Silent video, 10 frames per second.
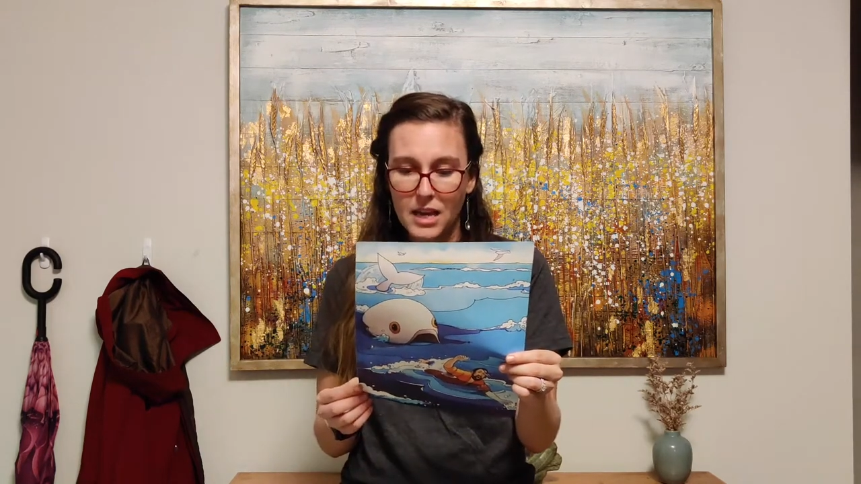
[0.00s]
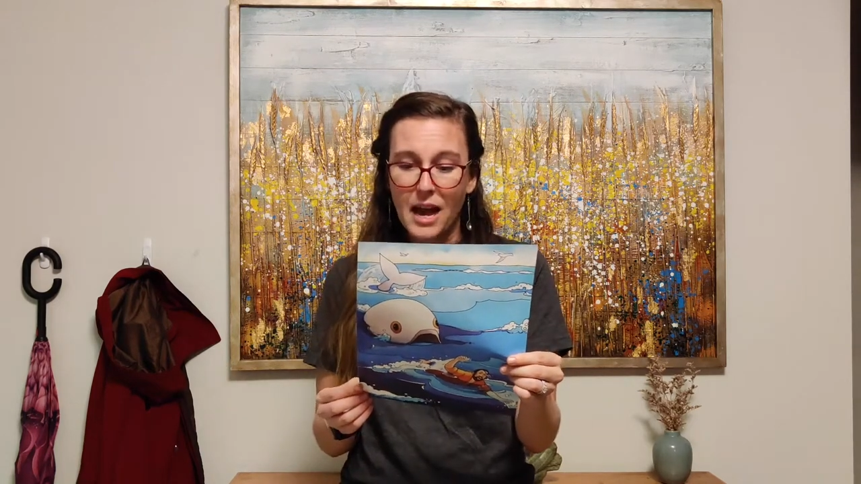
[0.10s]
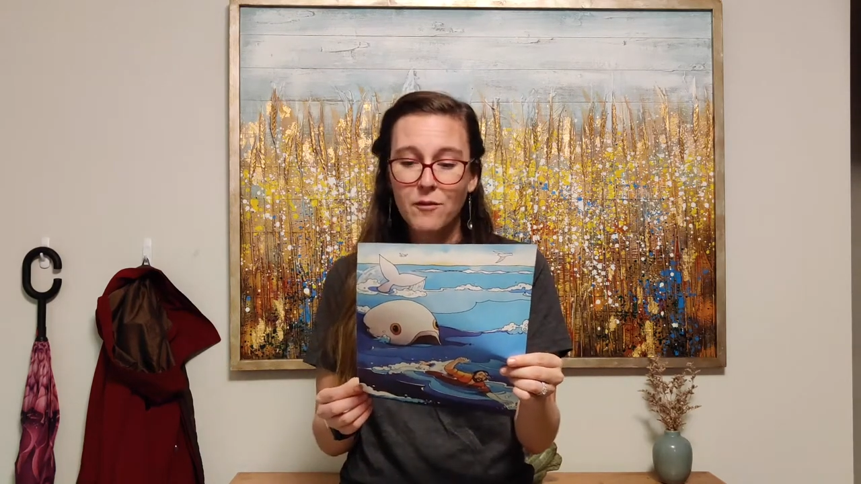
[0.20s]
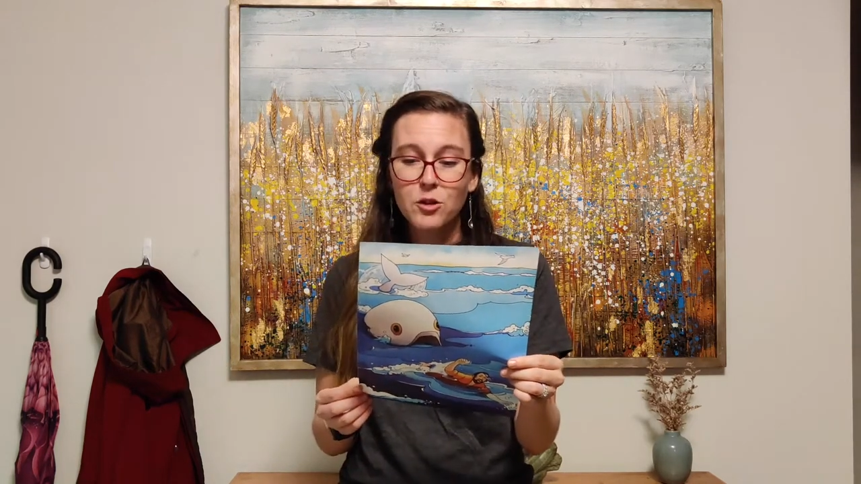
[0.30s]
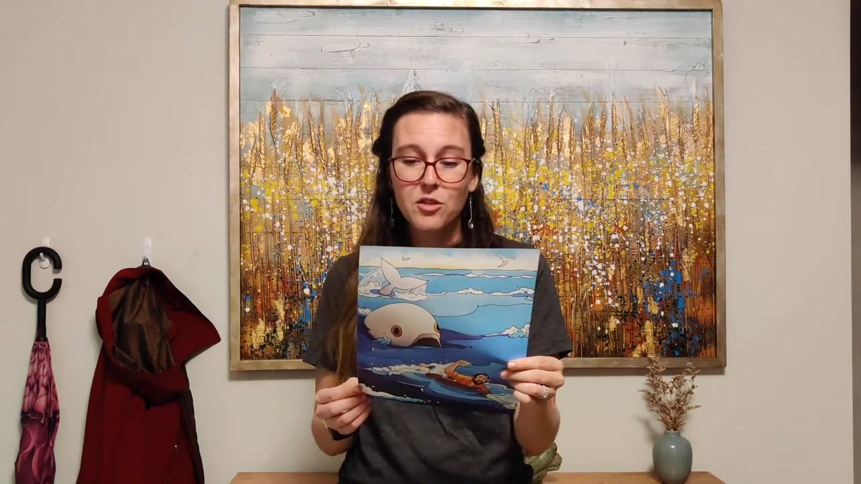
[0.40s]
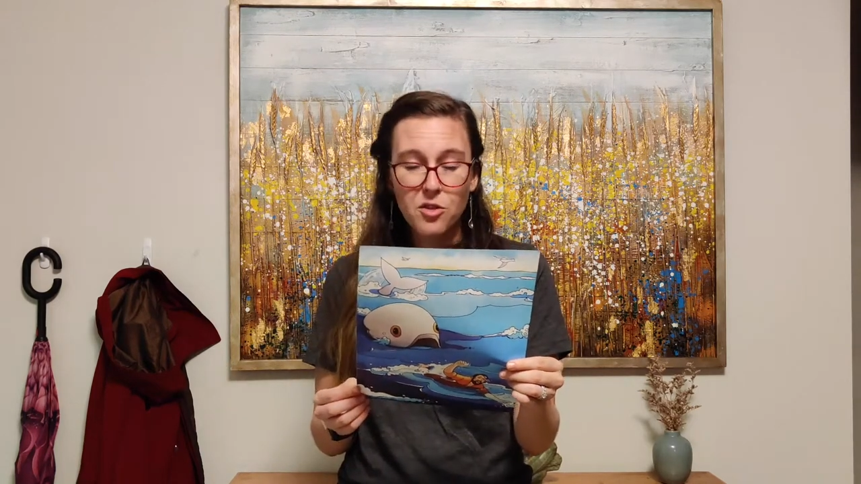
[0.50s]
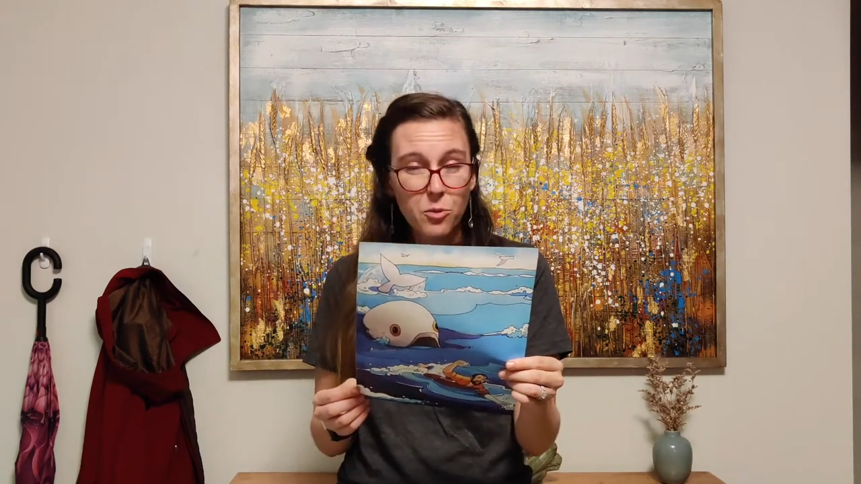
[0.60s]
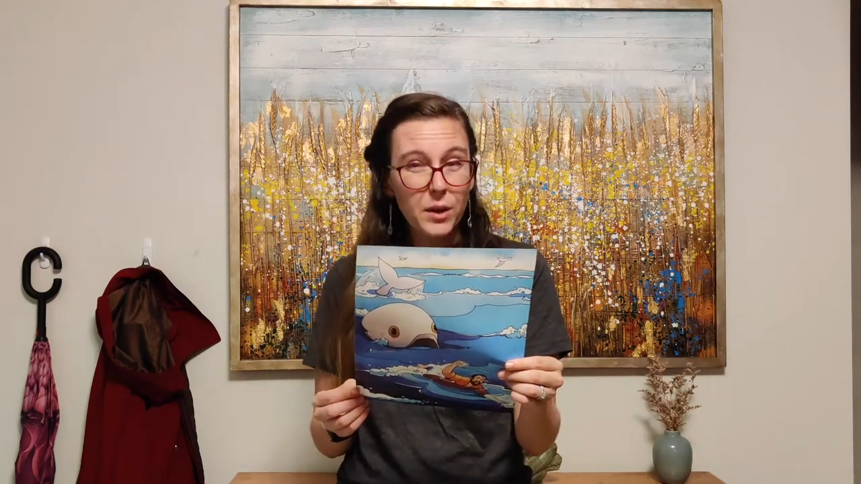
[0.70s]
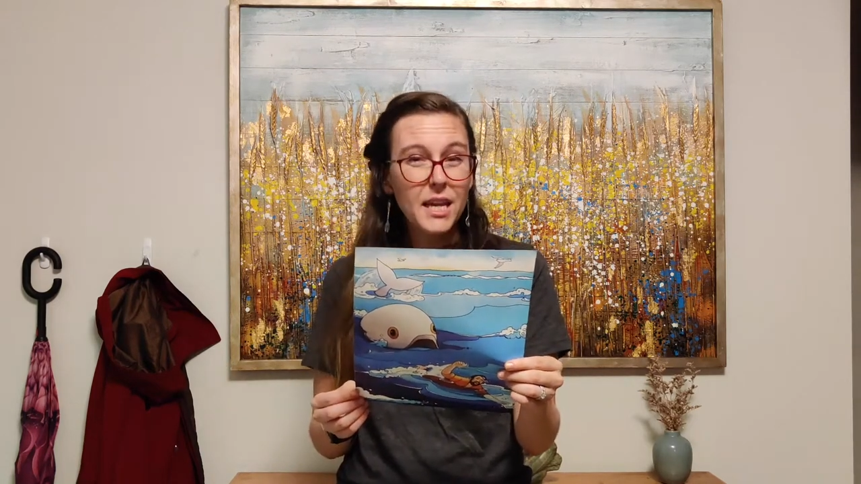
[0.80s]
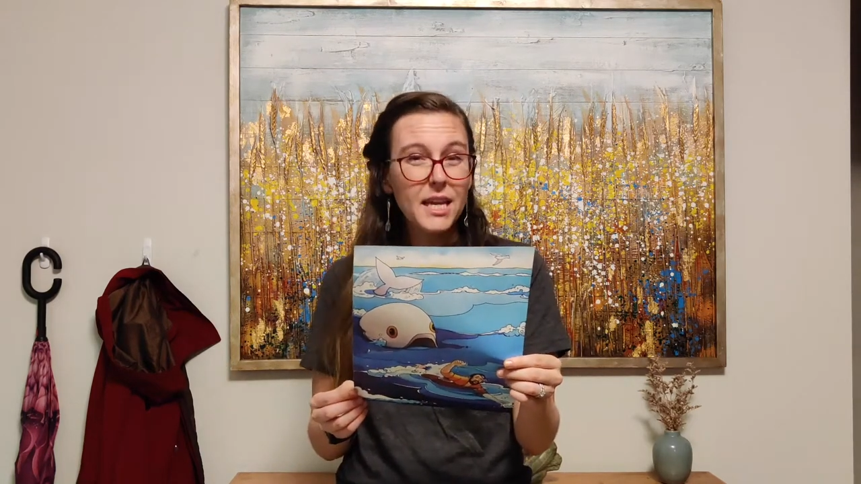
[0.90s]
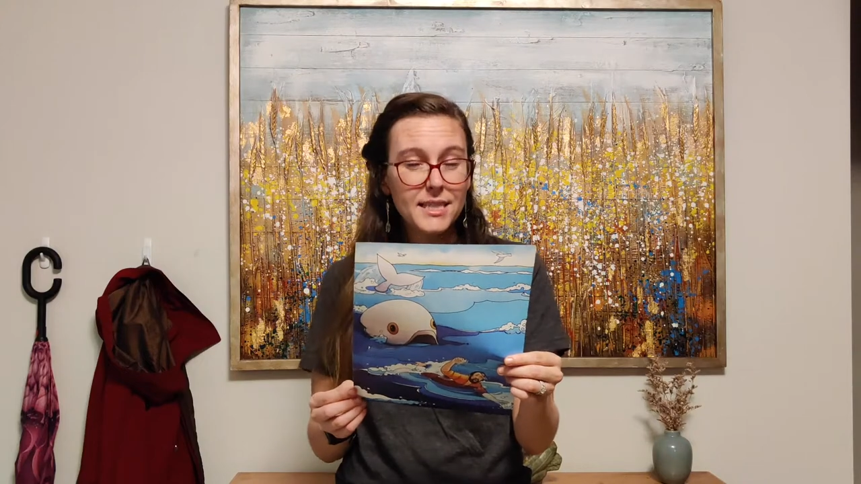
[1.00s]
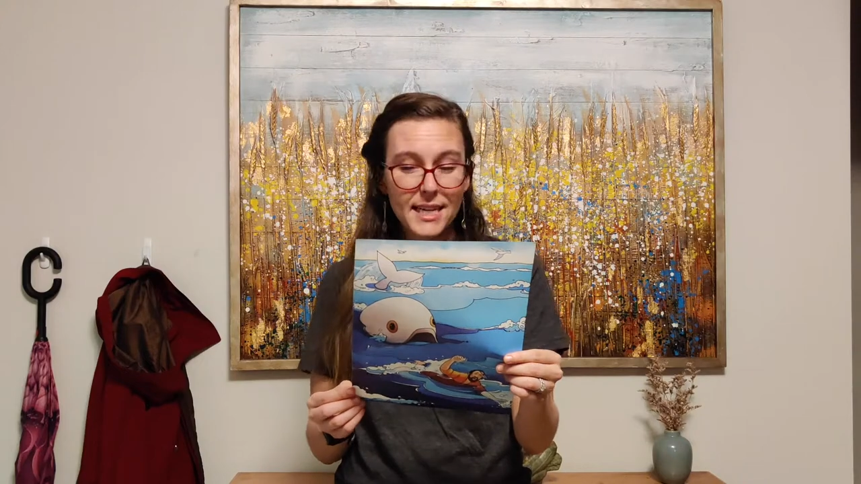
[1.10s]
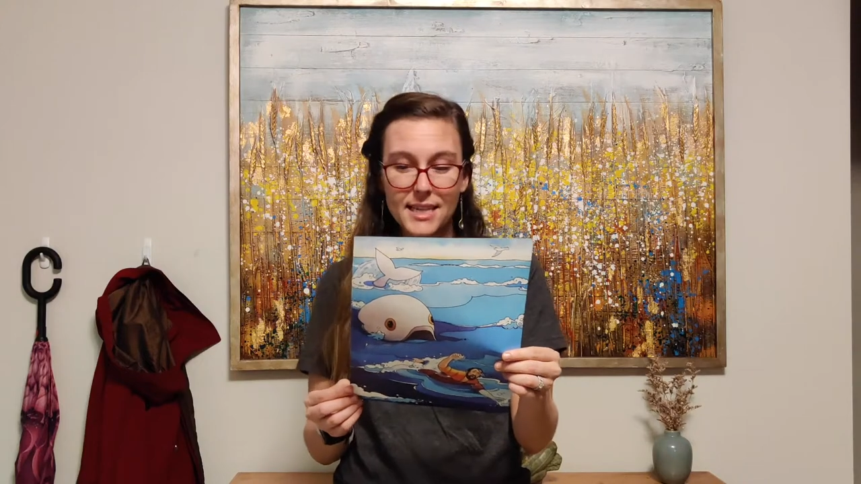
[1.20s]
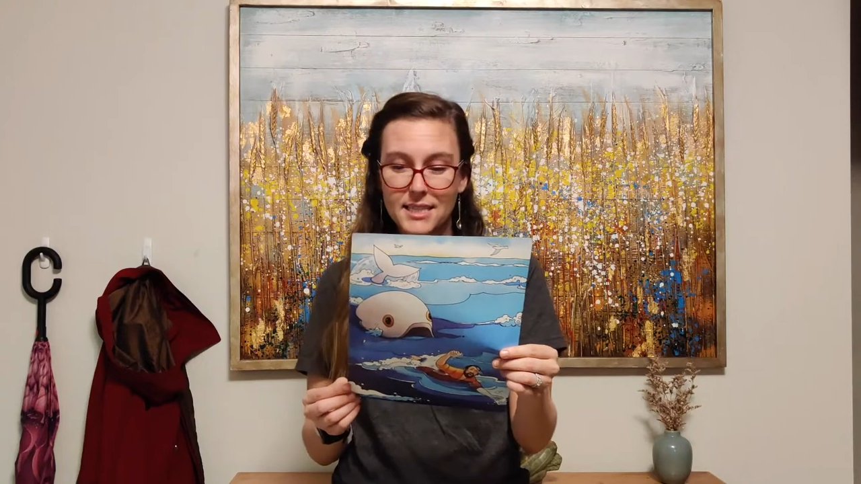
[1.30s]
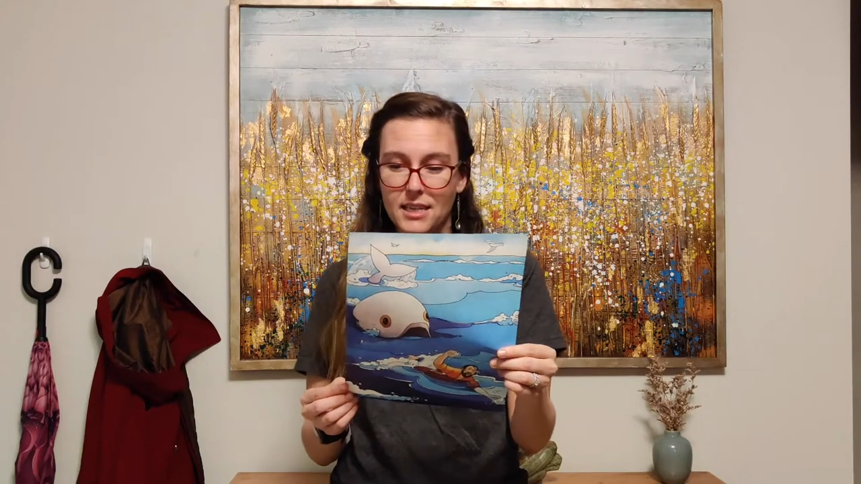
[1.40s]
After three
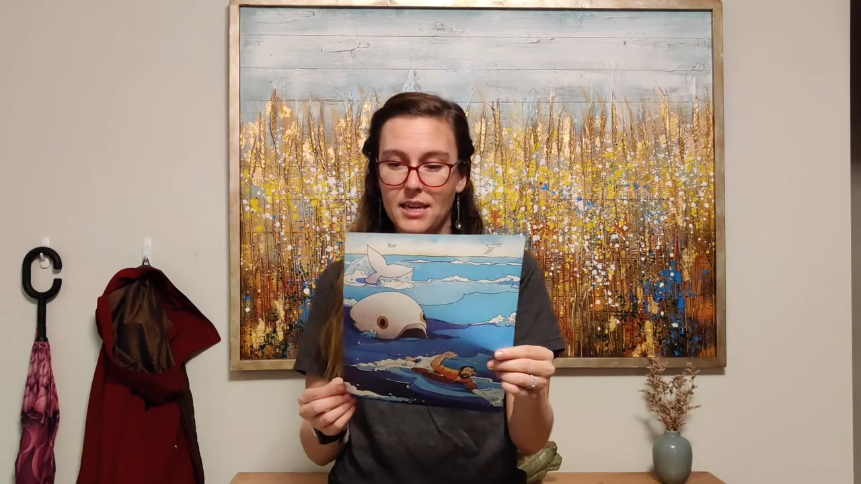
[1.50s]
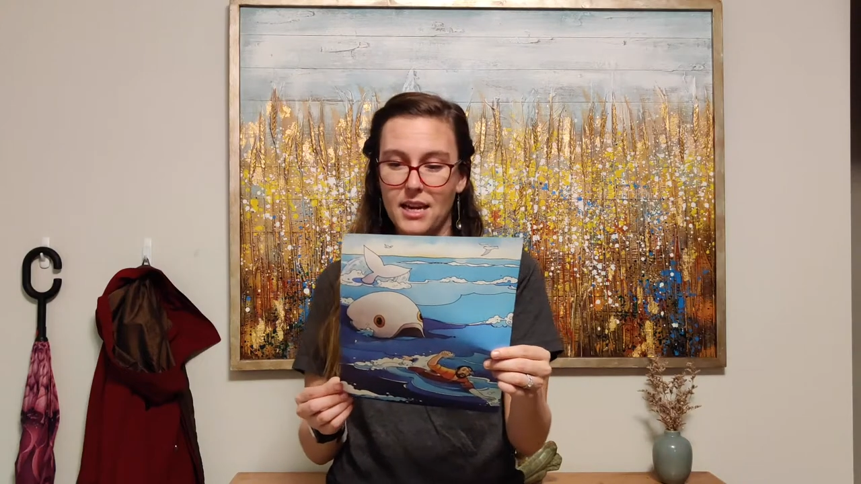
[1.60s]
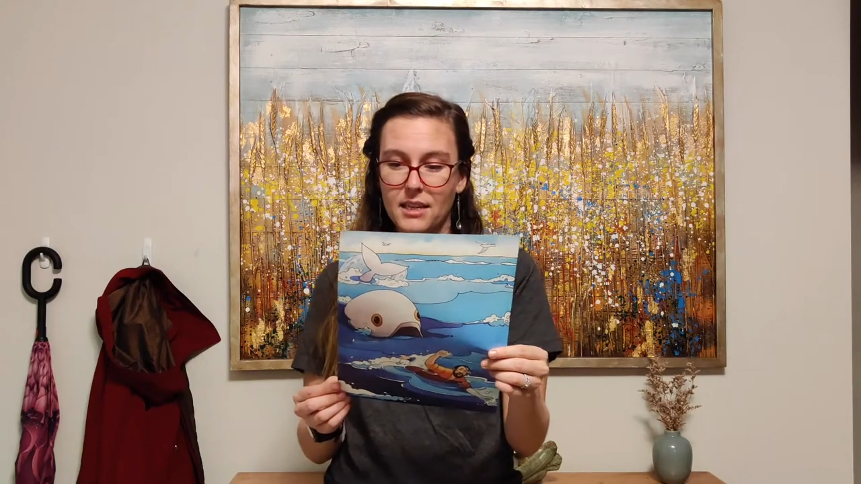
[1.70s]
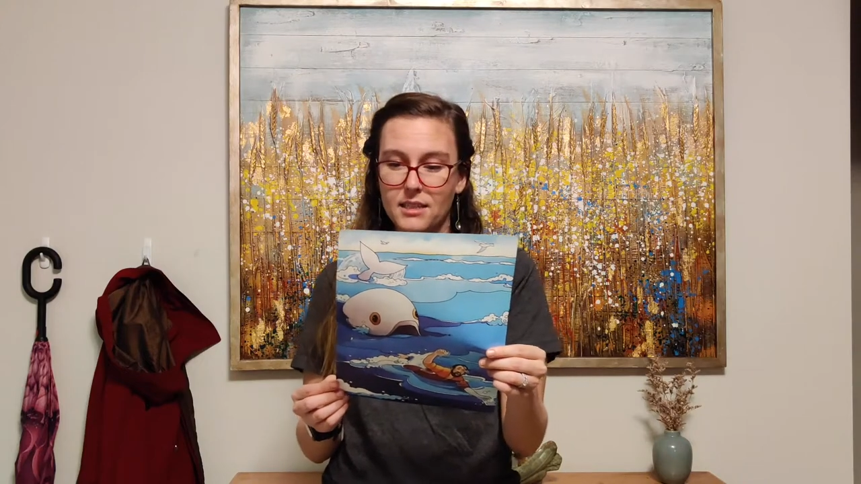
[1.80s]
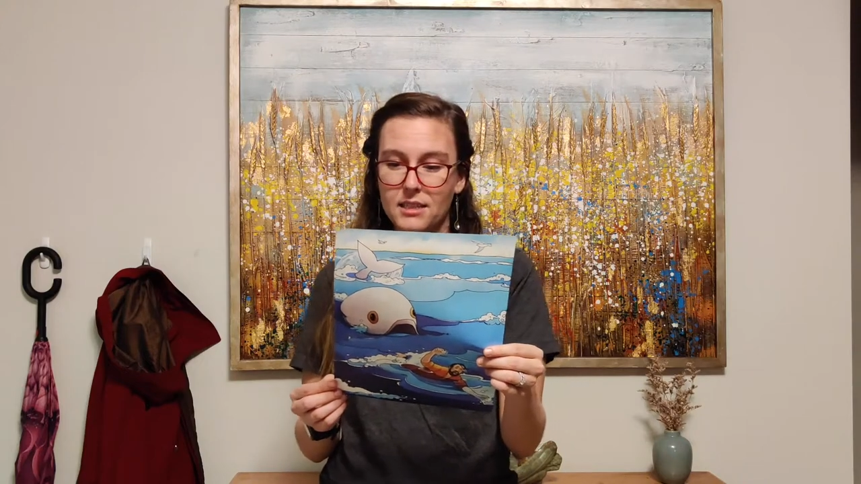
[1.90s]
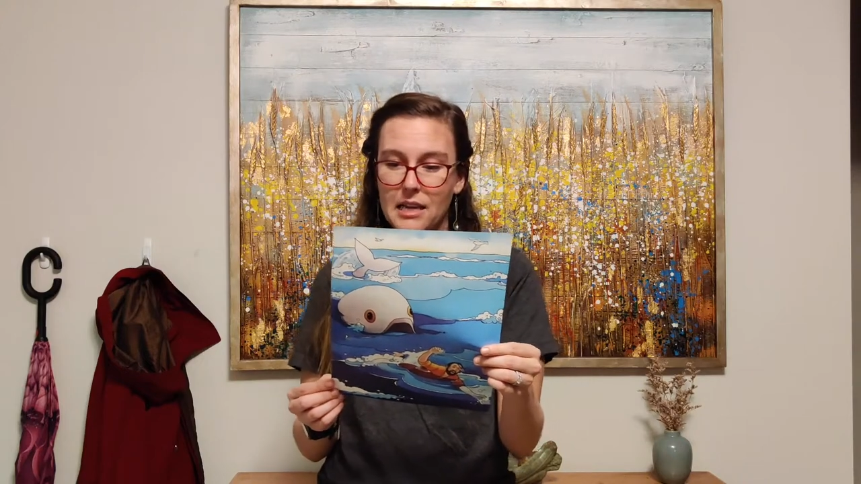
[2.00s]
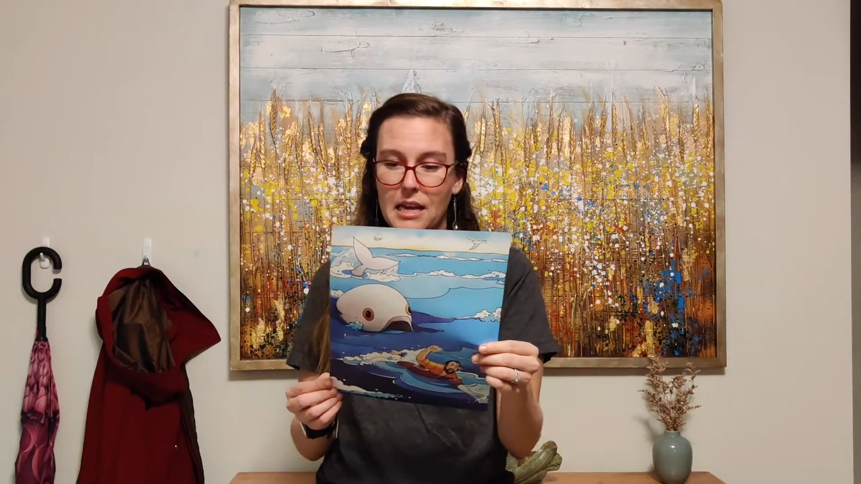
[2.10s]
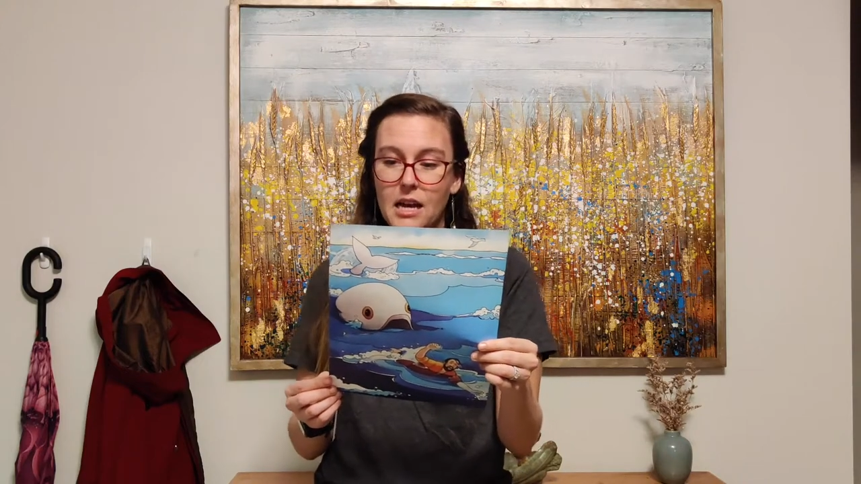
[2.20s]
days and nights,